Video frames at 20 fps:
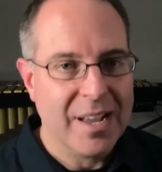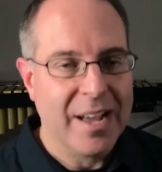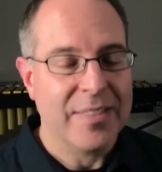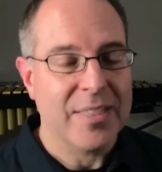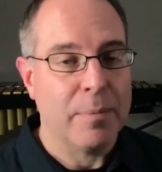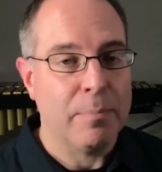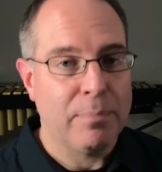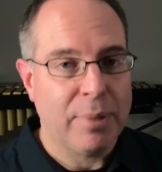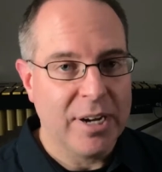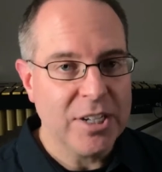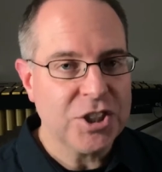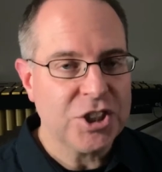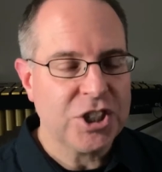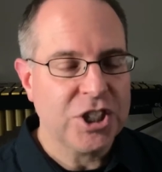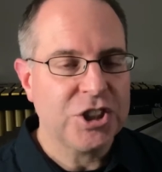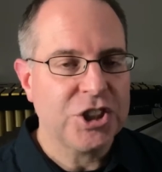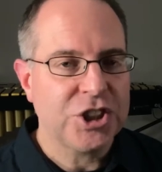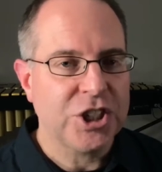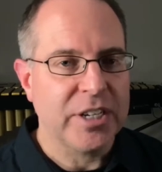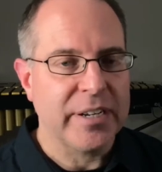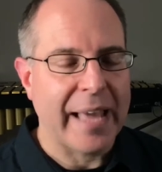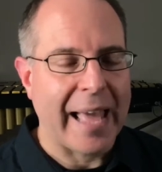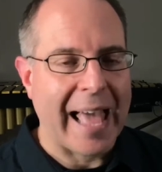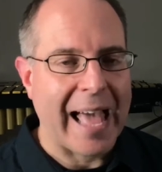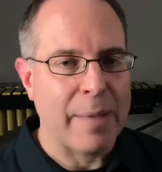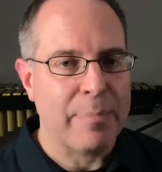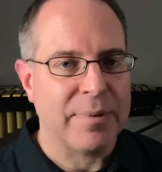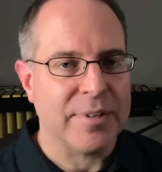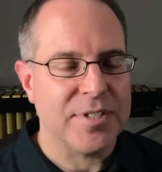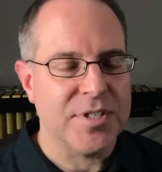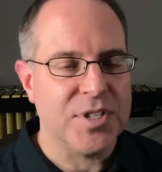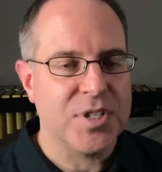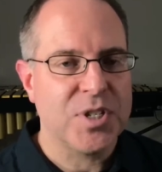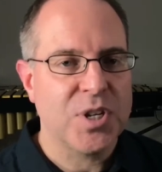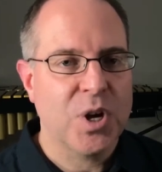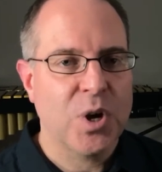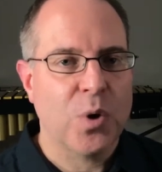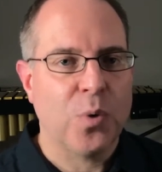The bunched chin happens